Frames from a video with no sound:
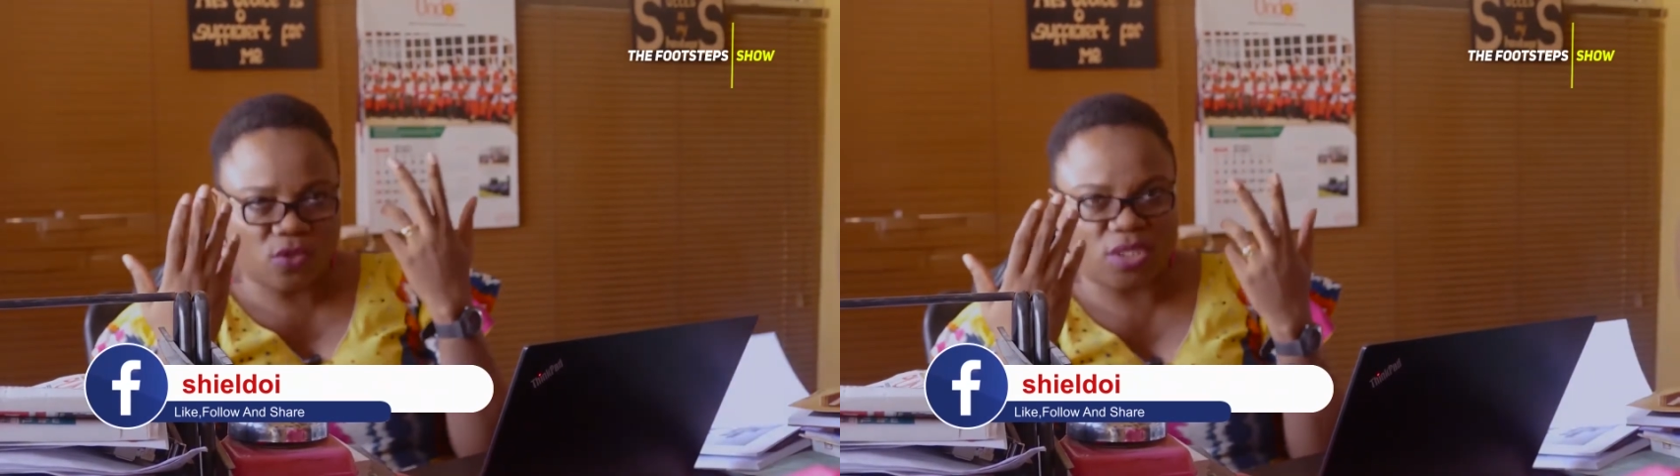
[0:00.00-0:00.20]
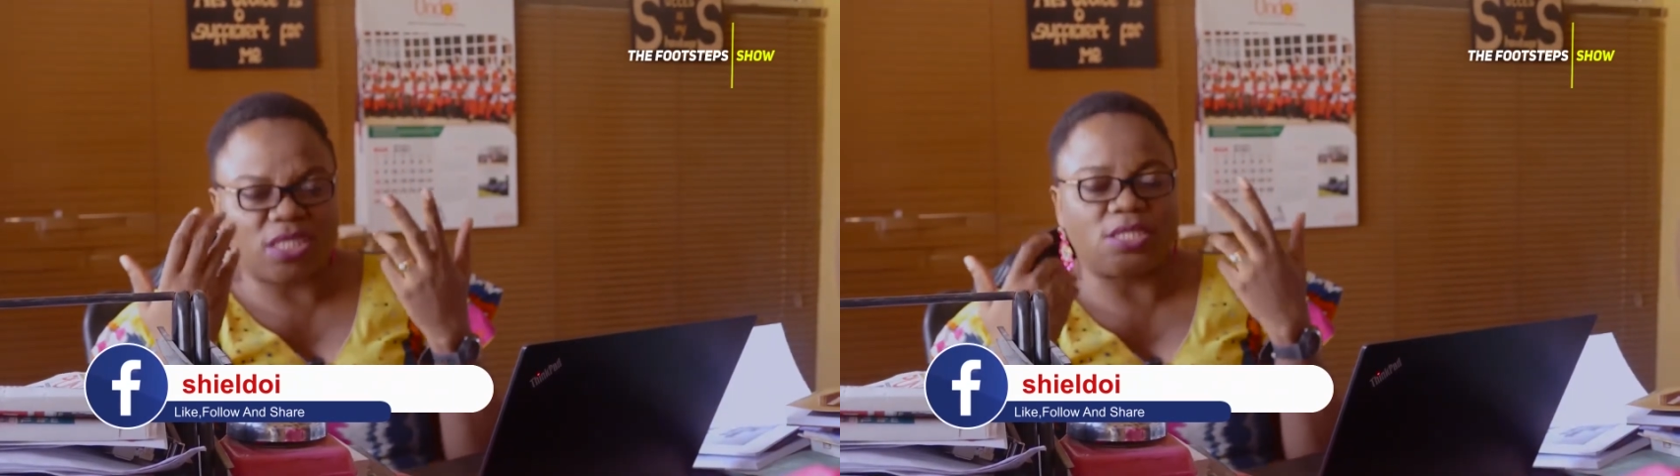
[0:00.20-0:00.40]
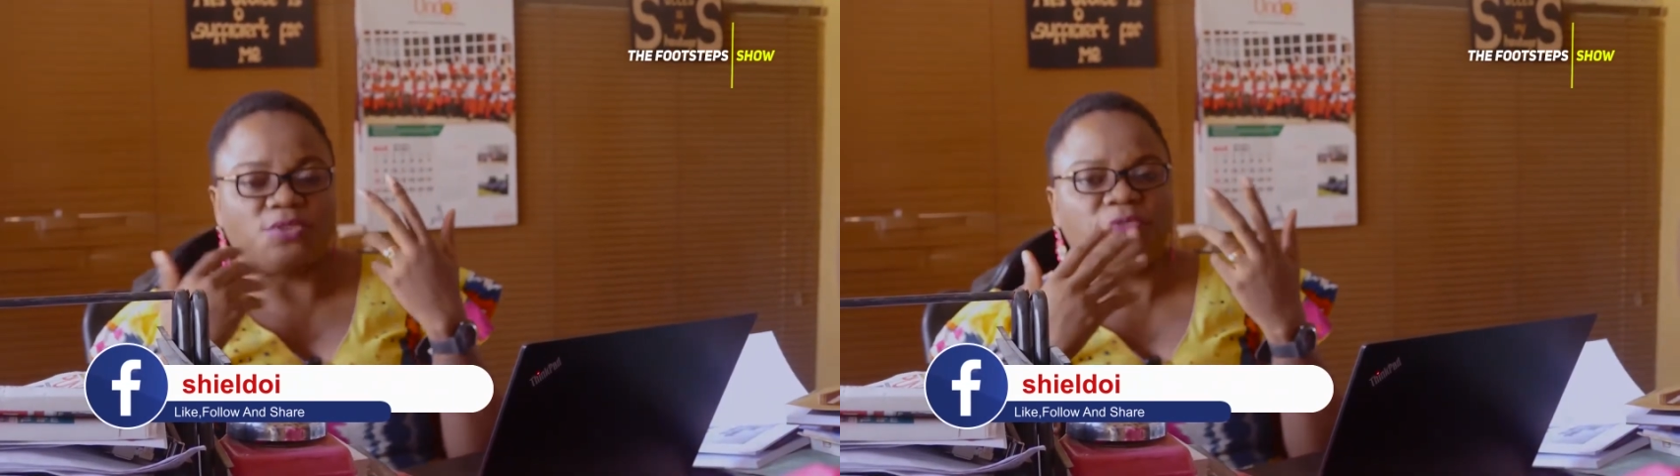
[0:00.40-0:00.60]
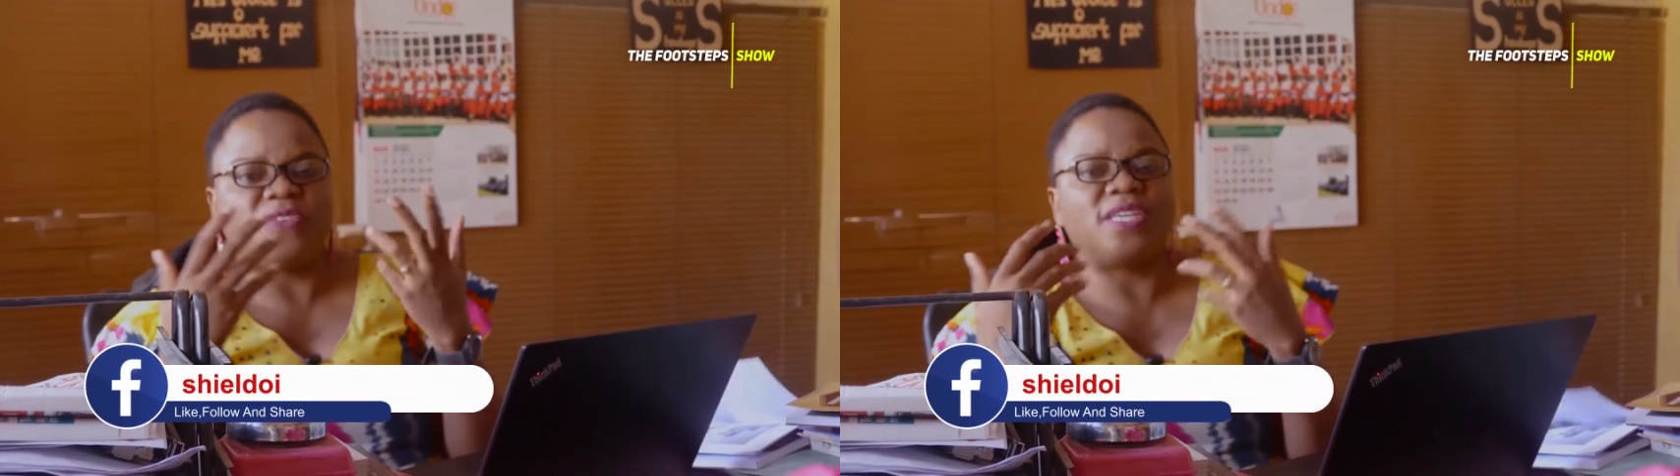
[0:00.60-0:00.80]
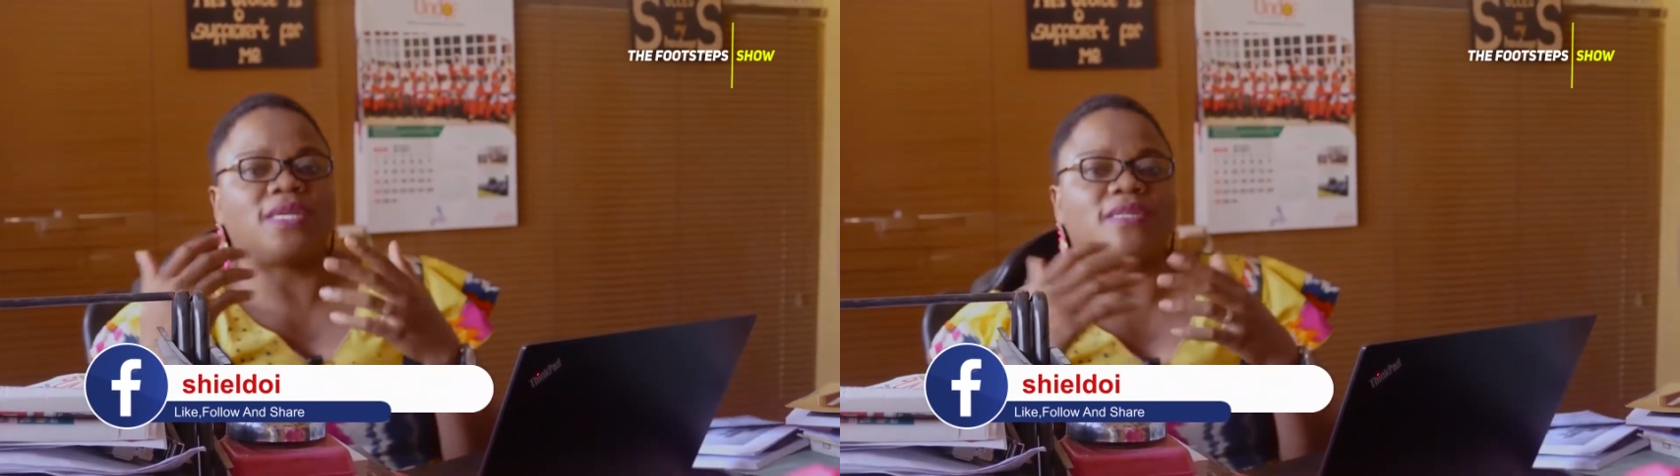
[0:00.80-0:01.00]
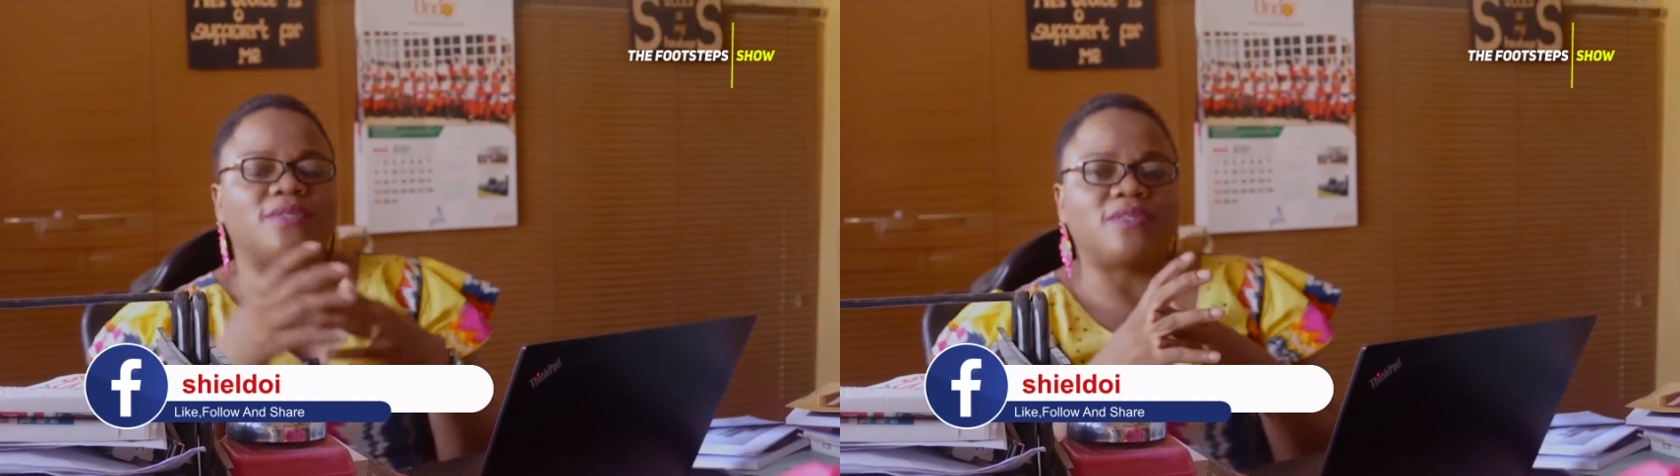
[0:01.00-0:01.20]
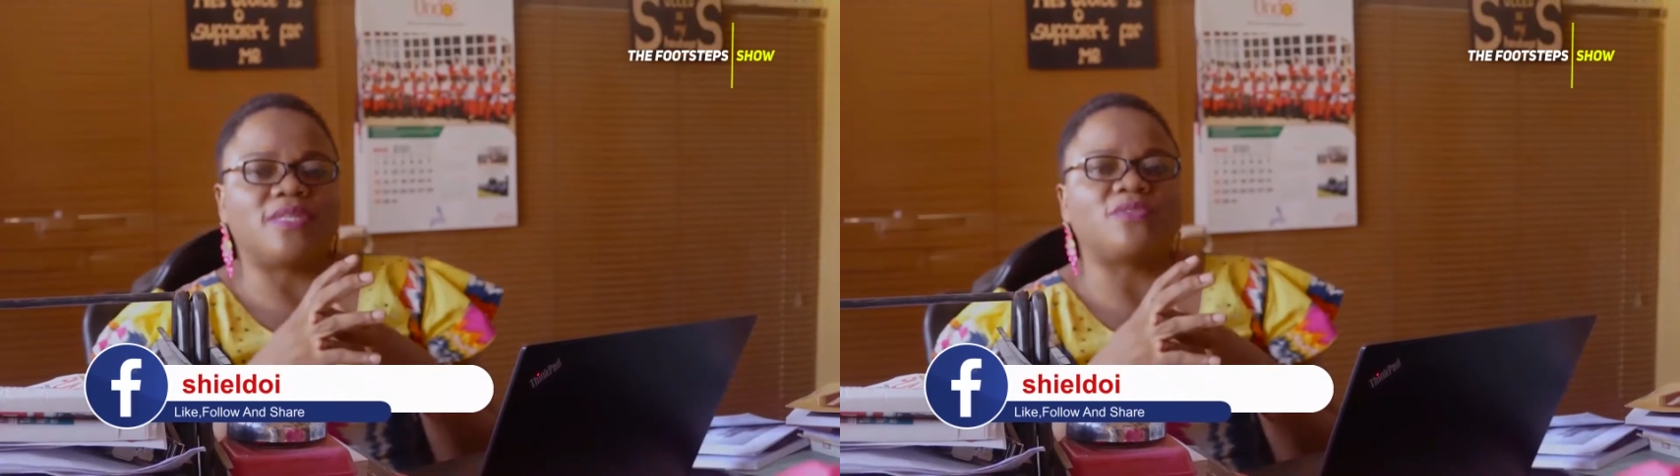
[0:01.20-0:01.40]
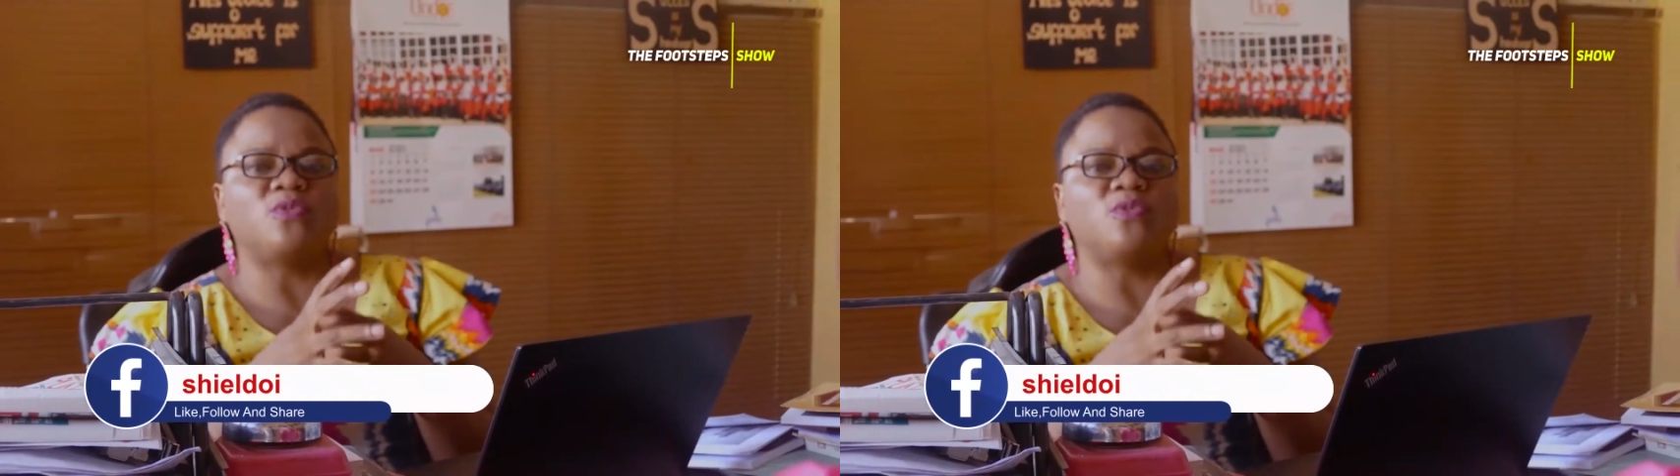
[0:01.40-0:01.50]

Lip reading: touching your face and all that.